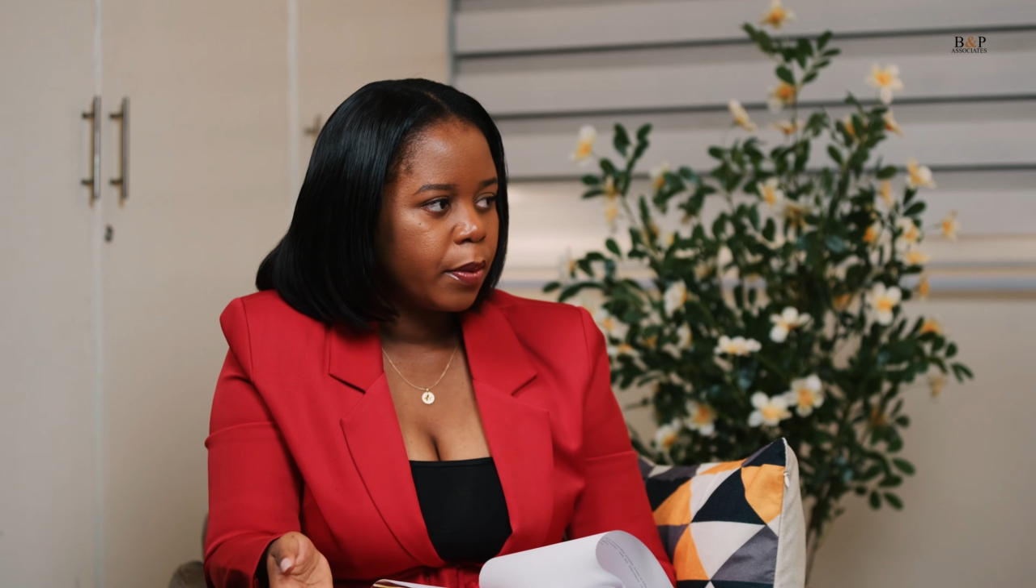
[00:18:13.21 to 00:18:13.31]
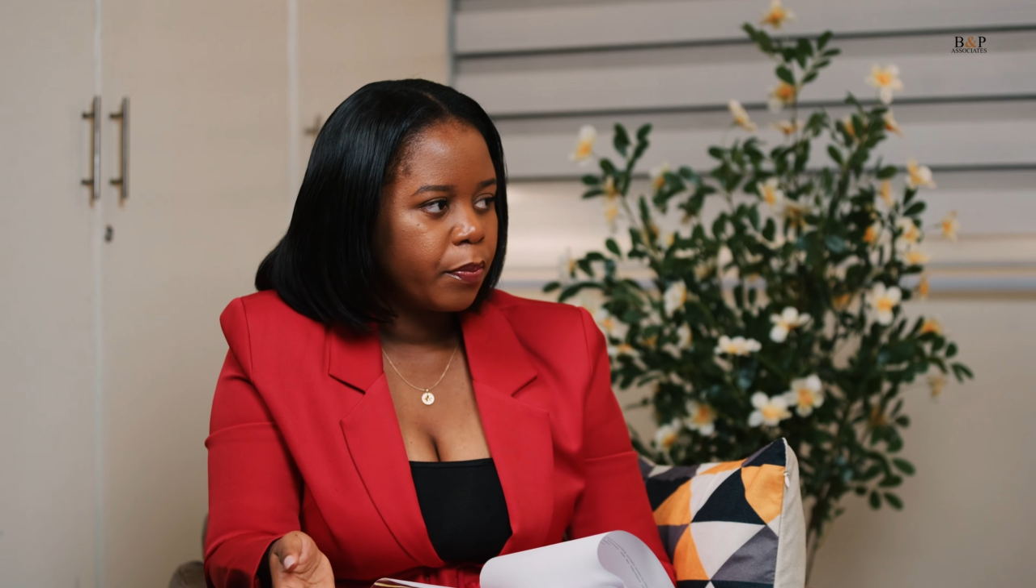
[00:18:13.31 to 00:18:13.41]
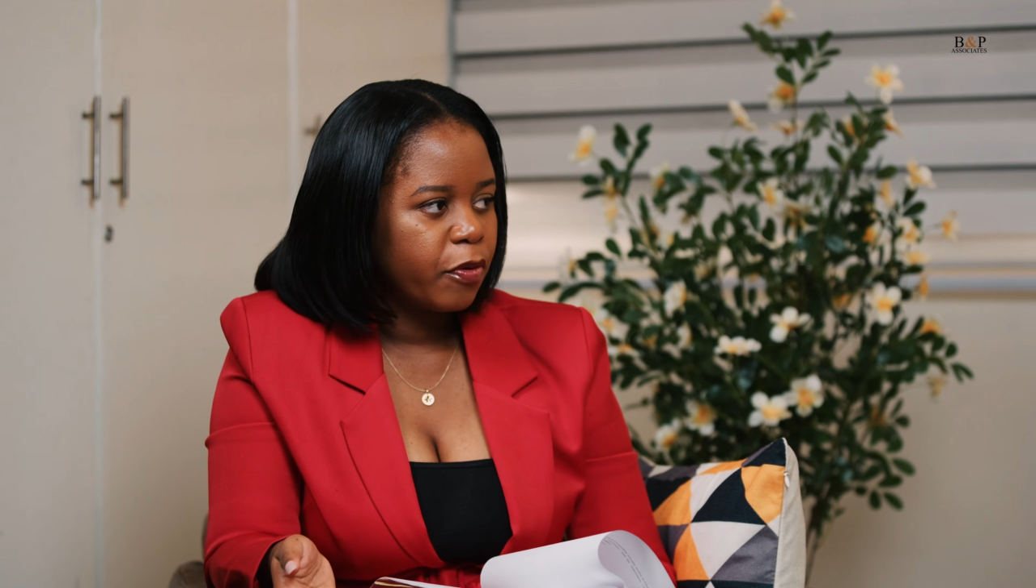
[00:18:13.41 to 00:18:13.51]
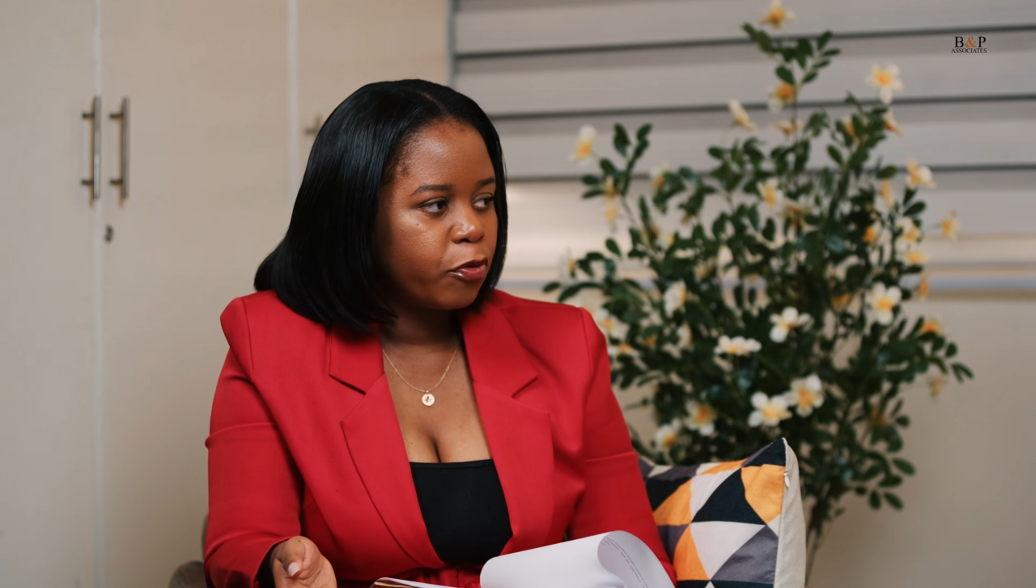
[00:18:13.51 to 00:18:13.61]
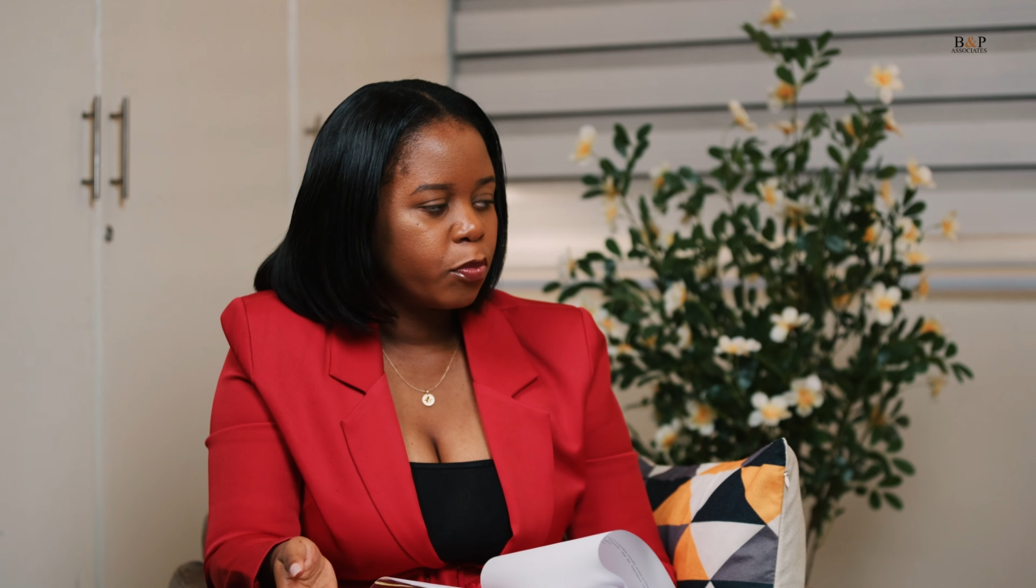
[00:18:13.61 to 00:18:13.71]

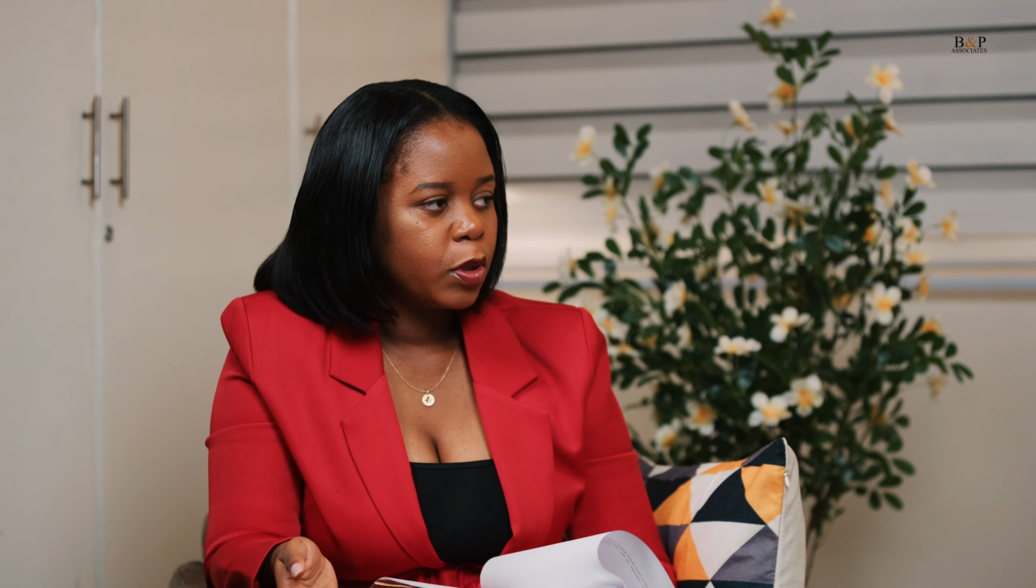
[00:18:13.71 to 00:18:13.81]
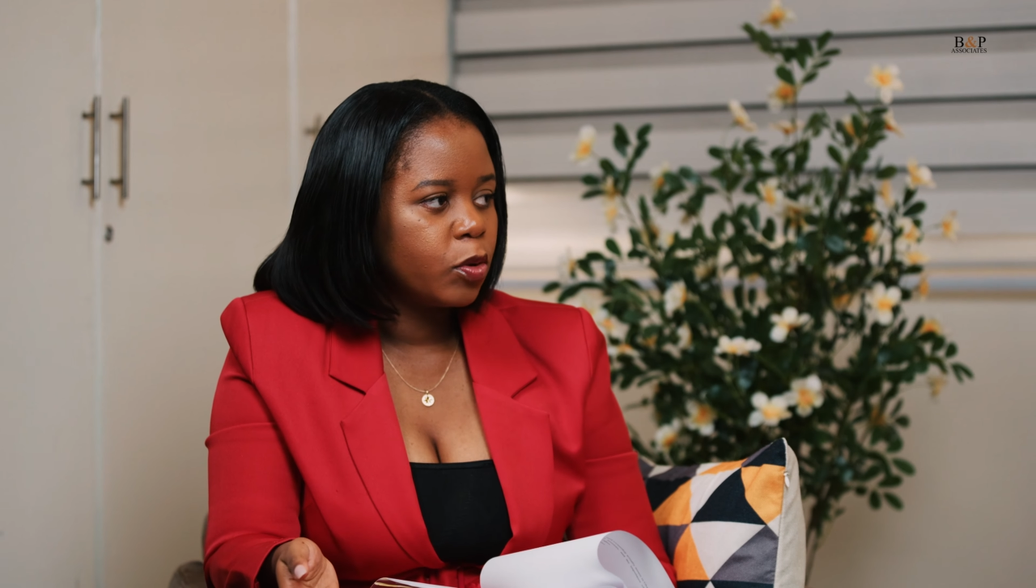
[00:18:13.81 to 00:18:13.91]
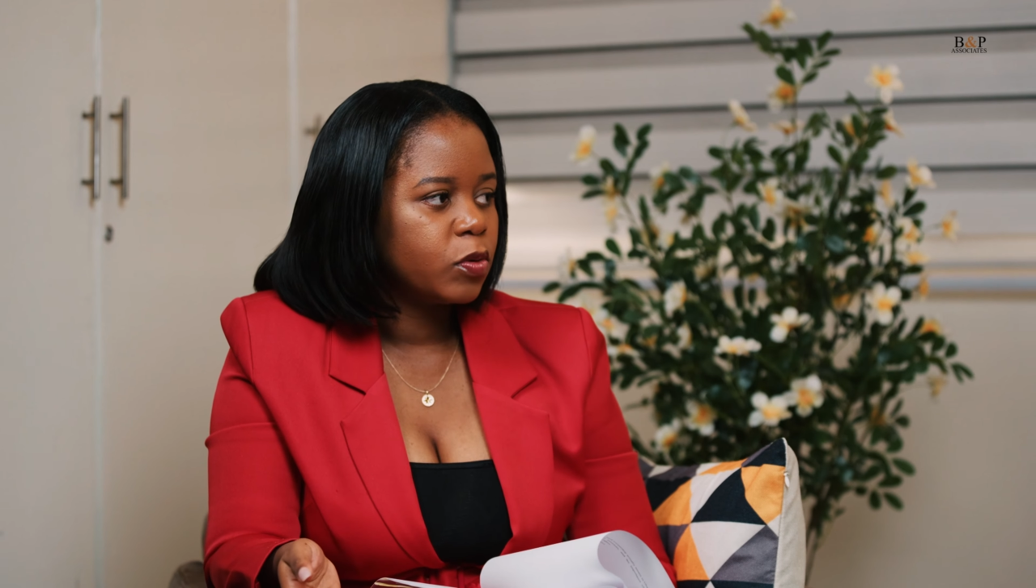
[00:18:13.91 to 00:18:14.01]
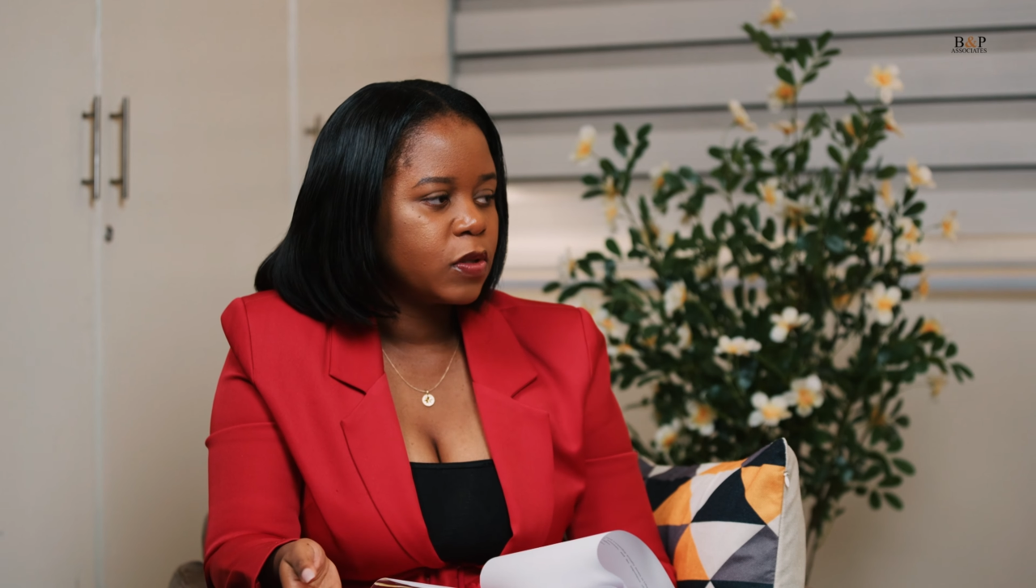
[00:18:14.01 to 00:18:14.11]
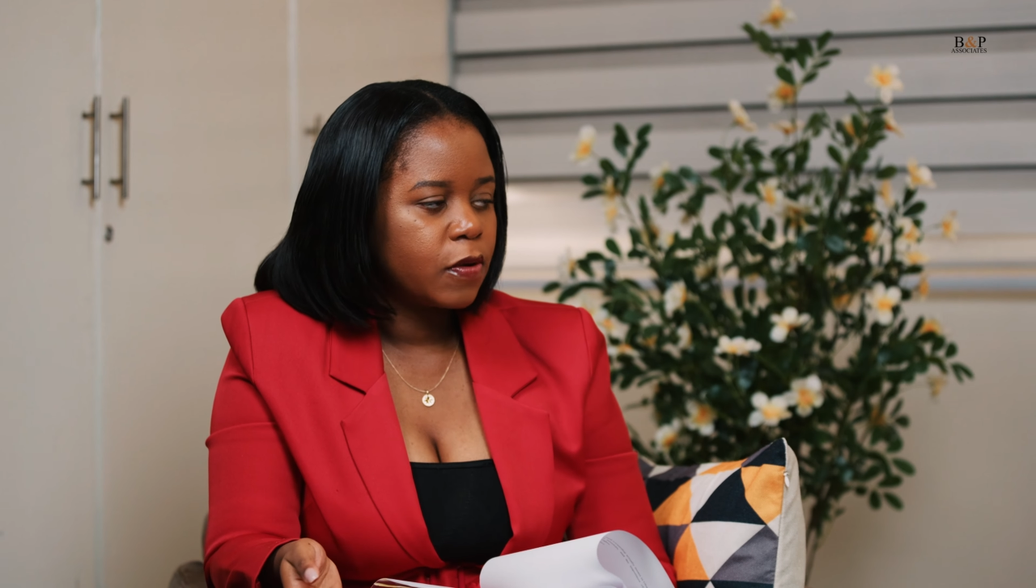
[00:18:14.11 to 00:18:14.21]
performing
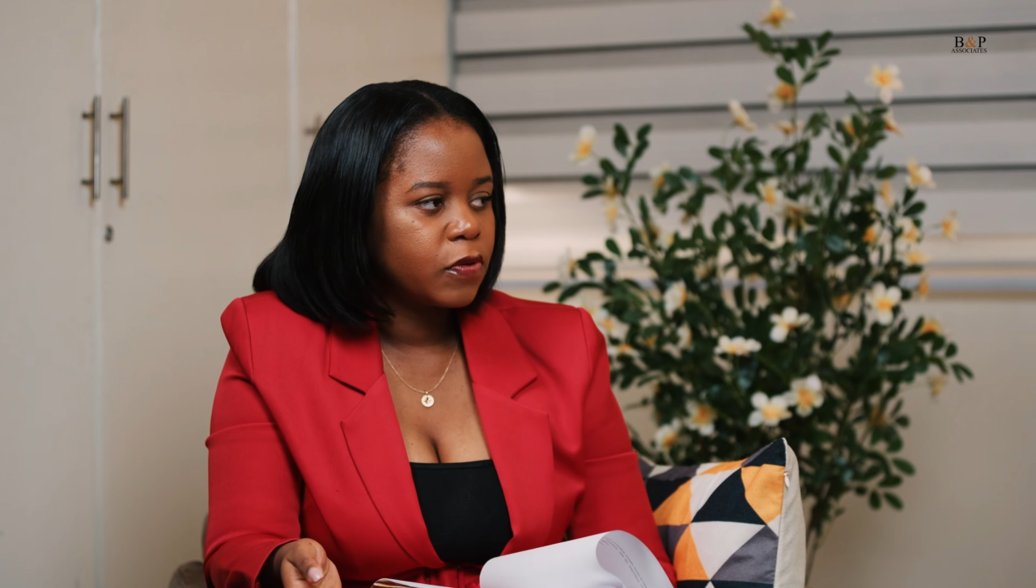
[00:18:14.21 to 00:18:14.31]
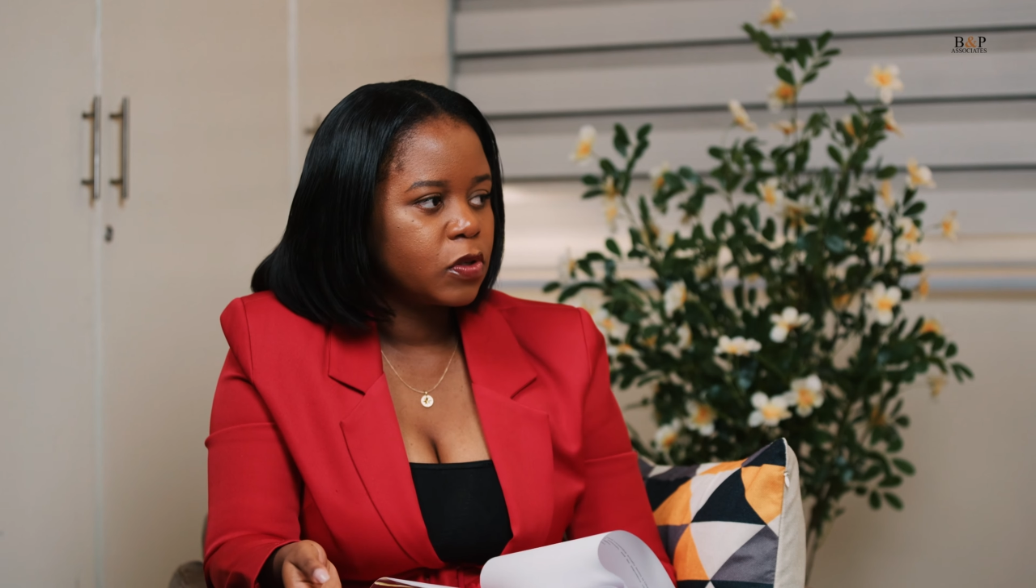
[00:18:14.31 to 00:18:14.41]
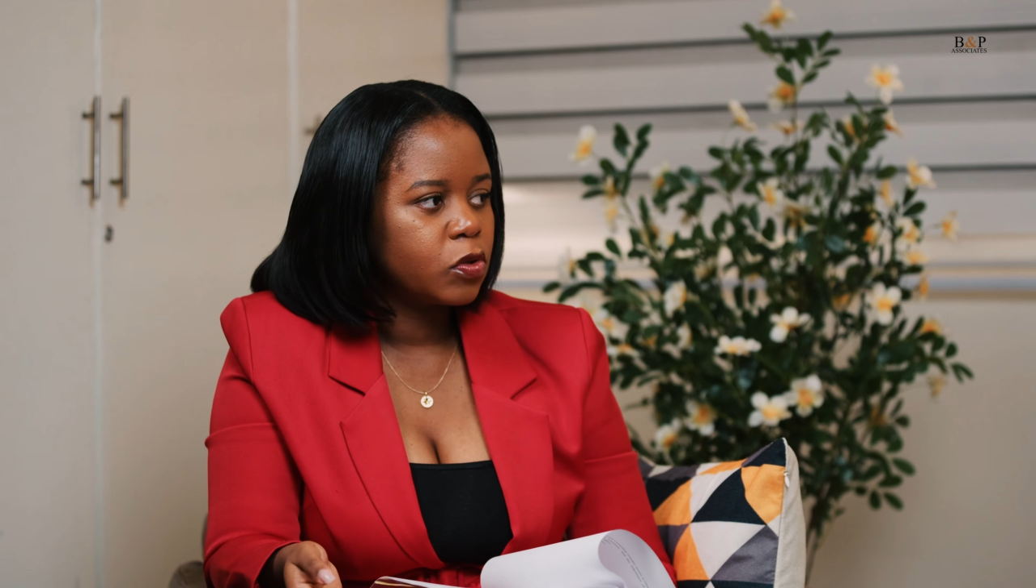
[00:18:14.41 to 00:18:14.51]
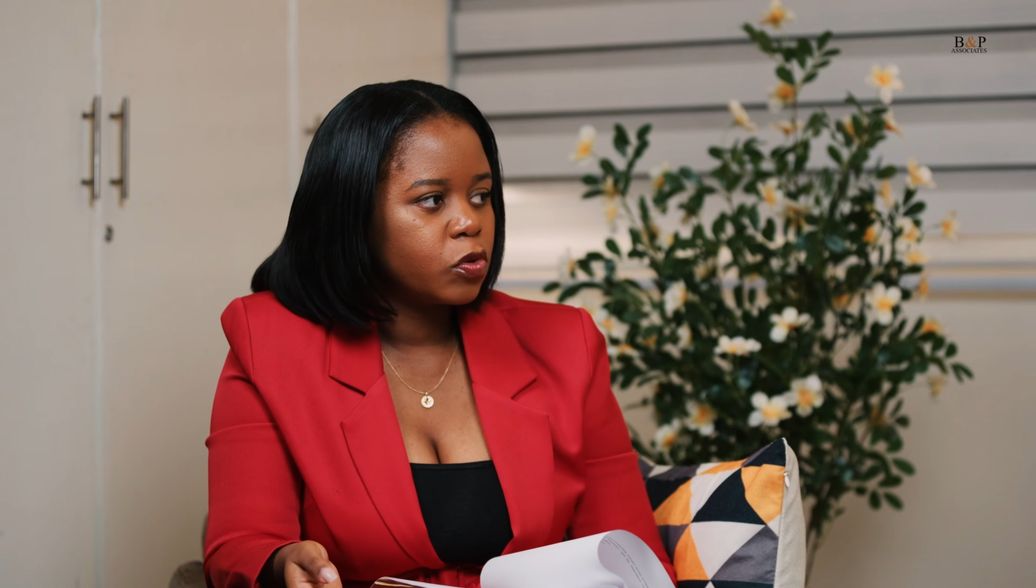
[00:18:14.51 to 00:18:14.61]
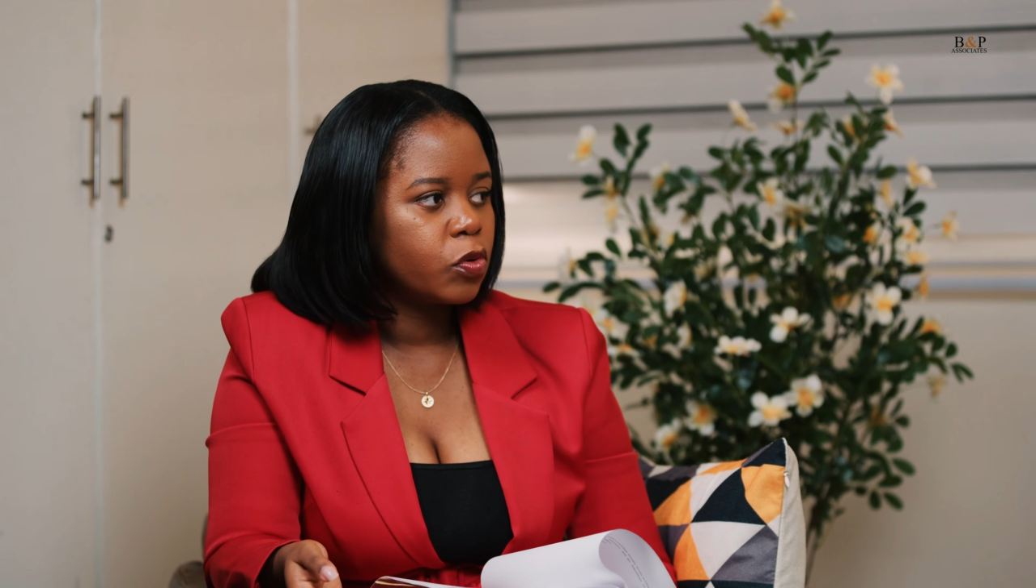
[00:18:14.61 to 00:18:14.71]
those
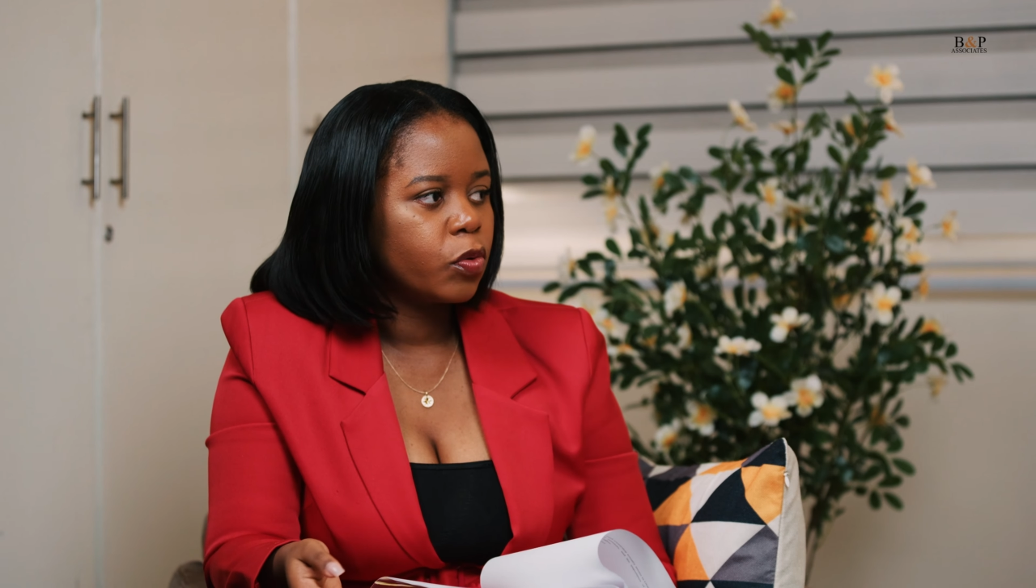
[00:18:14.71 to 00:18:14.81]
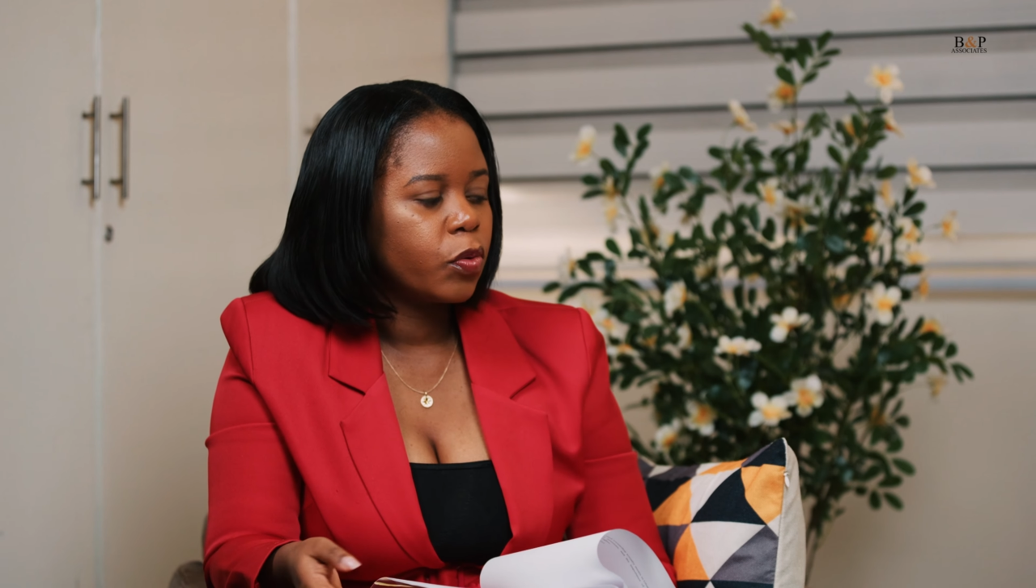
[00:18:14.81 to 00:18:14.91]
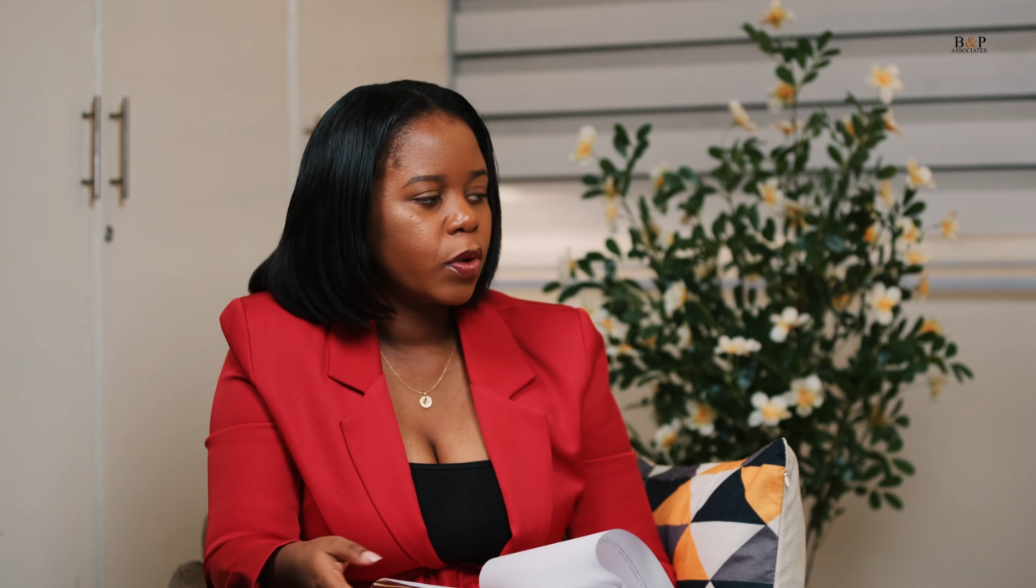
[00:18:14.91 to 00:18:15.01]
services to?